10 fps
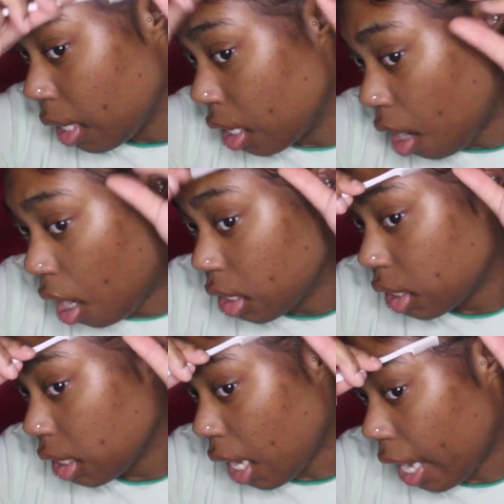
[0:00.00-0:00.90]
Be. And
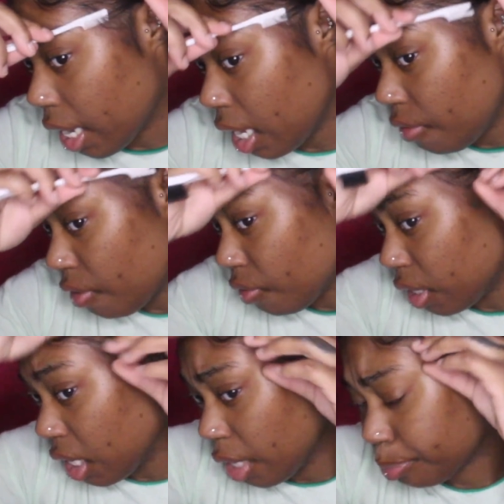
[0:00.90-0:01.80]
honestly, I can't even
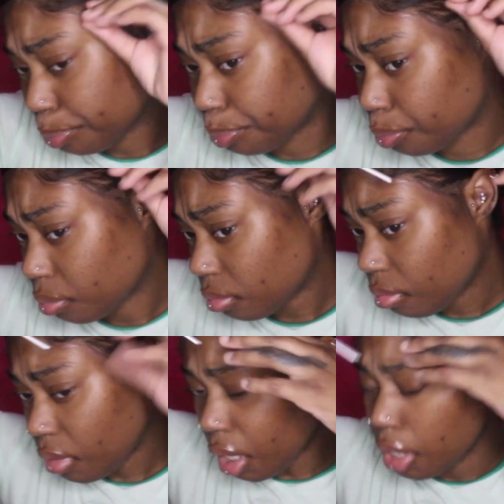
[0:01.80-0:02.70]
really
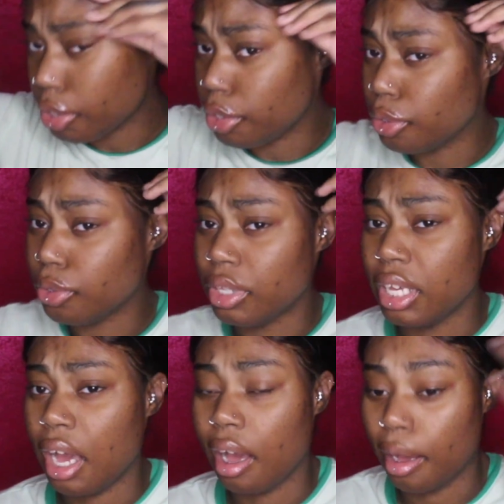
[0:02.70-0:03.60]
do
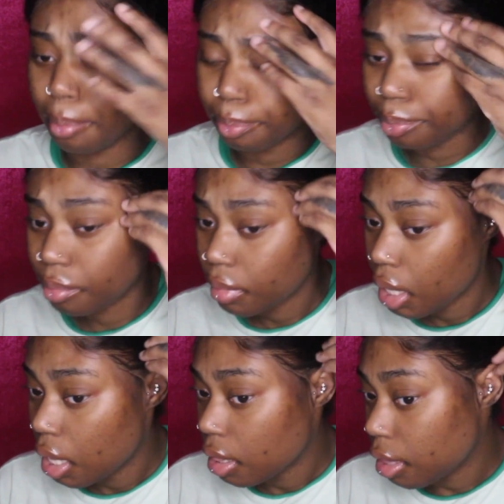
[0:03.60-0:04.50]

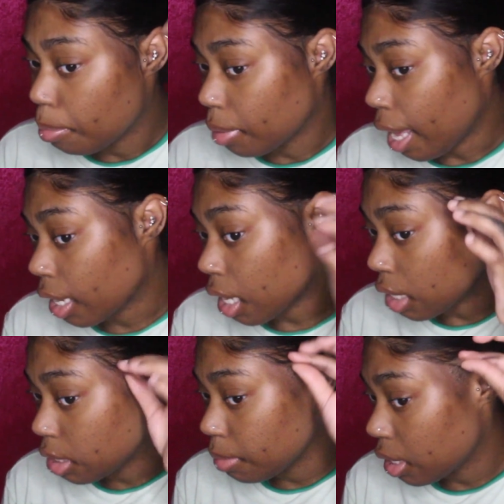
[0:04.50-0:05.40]
the black
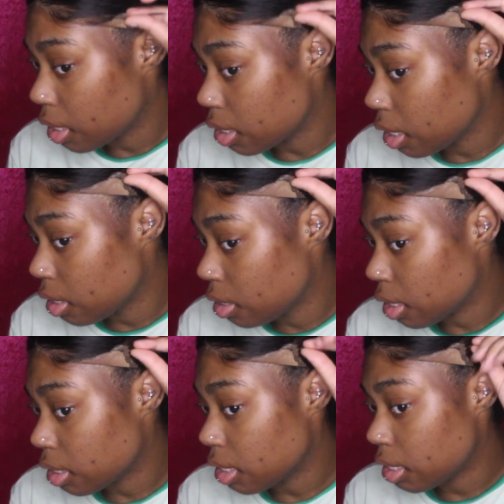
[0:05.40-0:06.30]
Got To Be because it
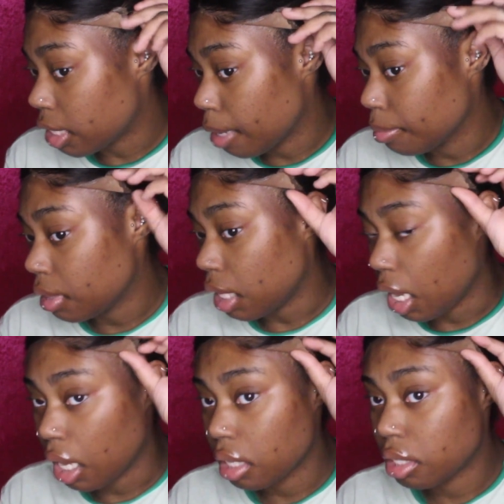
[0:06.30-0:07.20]
does the same
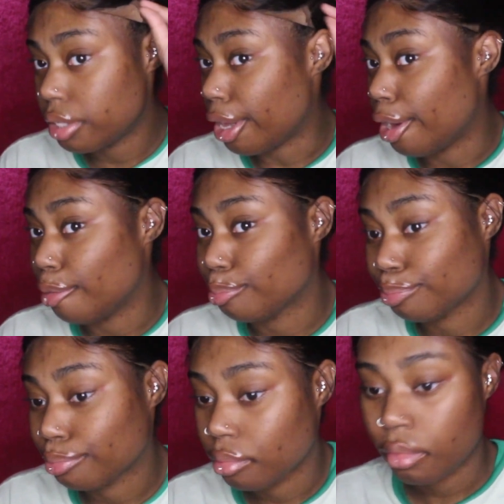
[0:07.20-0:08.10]
thing. So
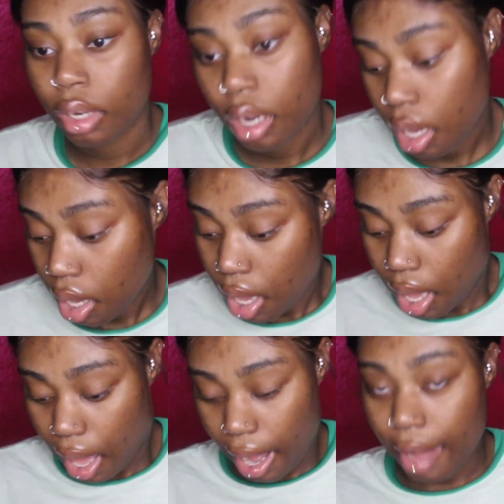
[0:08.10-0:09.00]

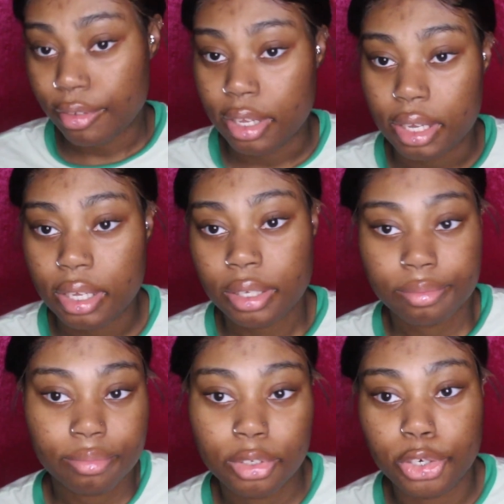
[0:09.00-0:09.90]
I have to
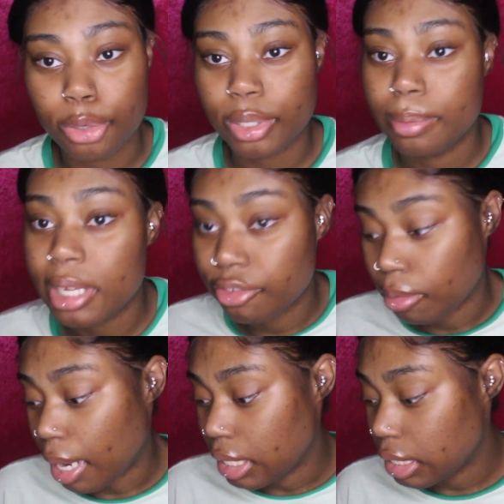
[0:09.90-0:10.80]
do what's best
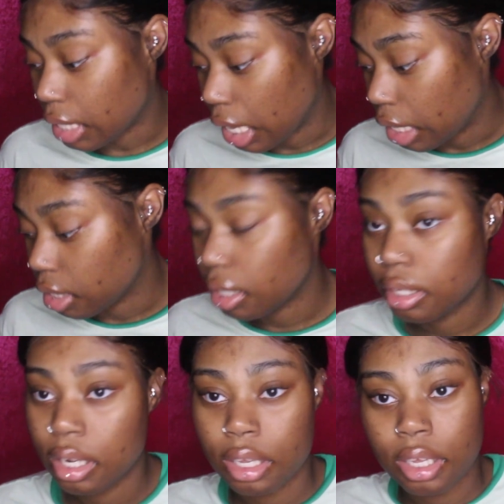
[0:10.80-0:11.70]
for my skin.
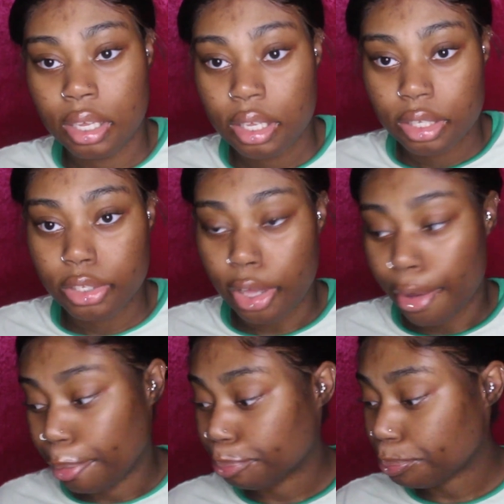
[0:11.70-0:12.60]
So